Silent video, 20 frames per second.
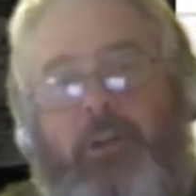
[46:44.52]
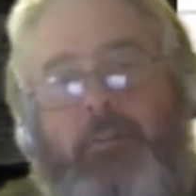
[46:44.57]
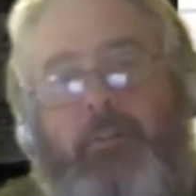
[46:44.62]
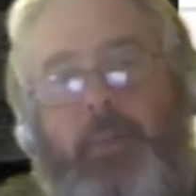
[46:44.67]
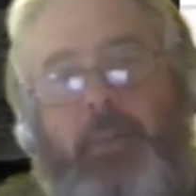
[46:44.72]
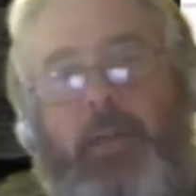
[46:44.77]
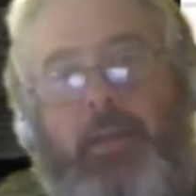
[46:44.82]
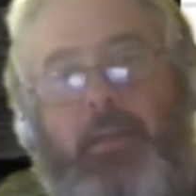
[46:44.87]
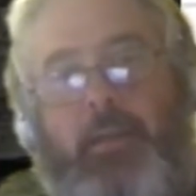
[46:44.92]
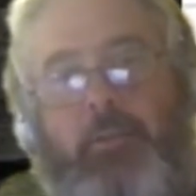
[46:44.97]

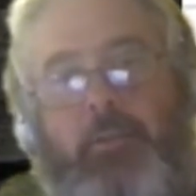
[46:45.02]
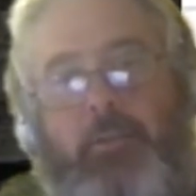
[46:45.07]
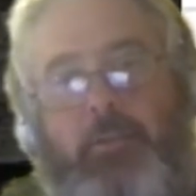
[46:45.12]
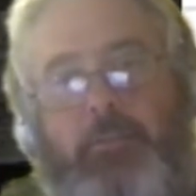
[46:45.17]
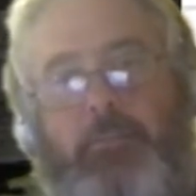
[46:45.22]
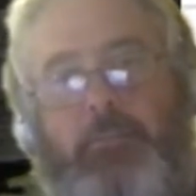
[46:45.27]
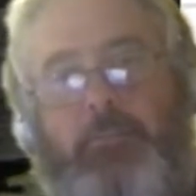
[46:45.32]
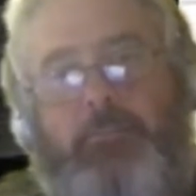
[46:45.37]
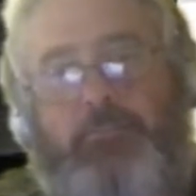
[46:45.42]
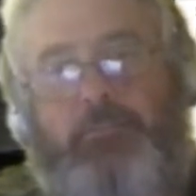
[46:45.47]

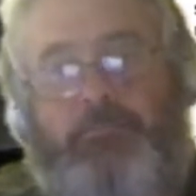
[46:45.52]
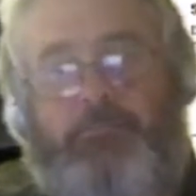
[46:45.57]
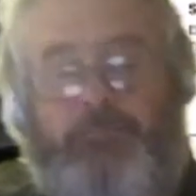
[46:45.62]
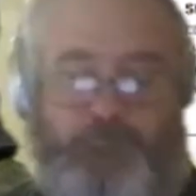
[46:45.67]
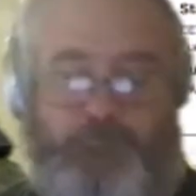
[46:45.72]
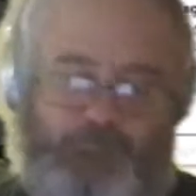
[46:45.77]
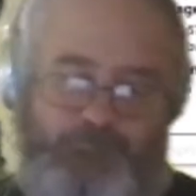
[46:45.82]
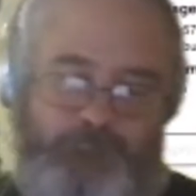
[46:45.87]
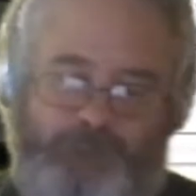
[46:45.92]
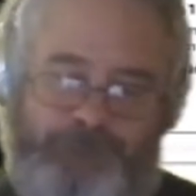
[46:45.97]
Mangalore.
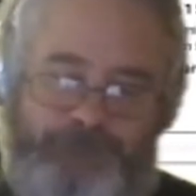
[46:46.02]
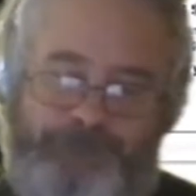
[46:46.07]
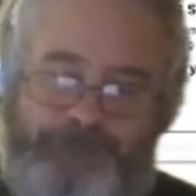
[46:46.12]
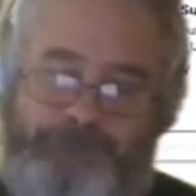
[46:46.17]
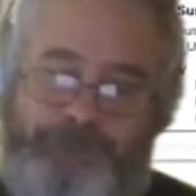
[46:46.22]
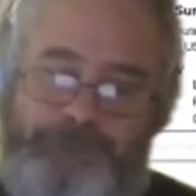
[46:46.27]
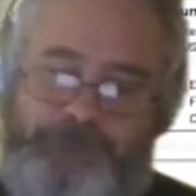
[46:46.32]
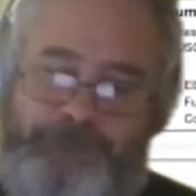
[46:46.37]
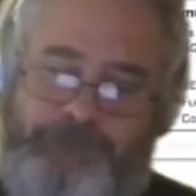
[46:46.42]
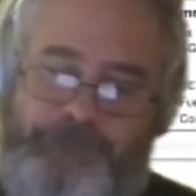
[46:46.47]

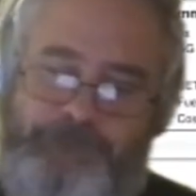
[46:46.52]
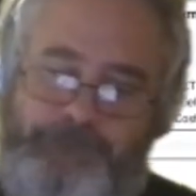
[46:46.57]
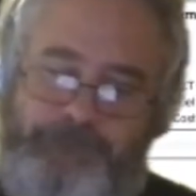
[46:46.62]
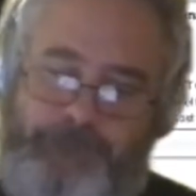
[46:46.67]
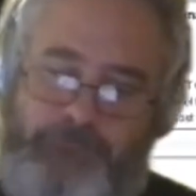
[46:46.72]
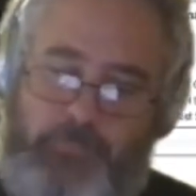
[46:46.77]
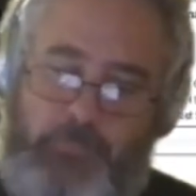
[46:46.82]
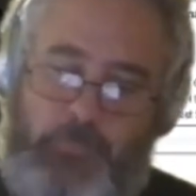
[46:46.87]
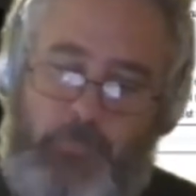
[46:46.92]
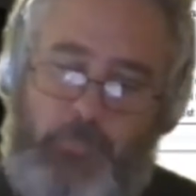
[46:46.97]

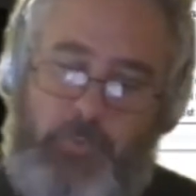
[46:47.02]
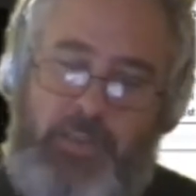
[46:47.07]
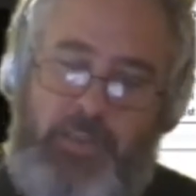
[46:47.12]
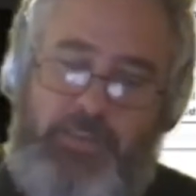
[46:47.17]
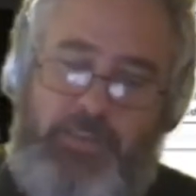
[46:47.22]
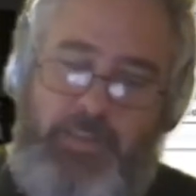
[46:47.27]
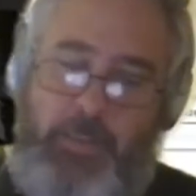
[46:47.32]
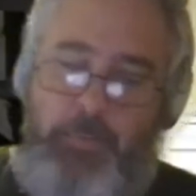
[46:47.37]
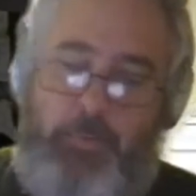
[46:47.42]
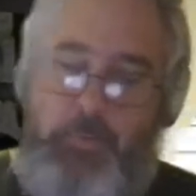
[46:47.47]
We can tap
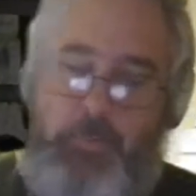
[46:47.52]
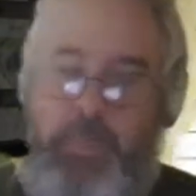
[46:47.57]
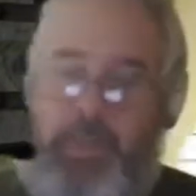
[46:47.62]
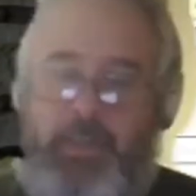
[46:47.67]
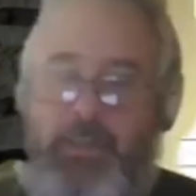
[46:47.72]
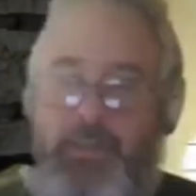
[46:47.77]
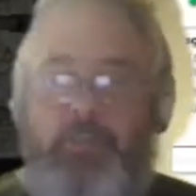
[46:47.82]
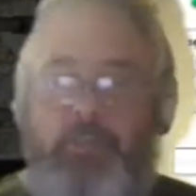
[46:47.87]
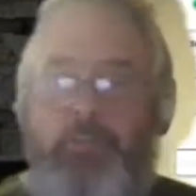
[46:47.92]
on Mangalore and